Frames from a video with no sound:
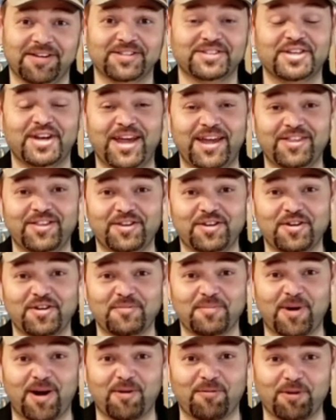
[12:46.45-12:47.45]
Today in the
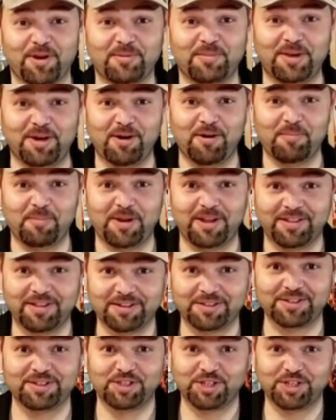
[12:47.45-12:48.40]
Nerd Bar, we're going to be opening this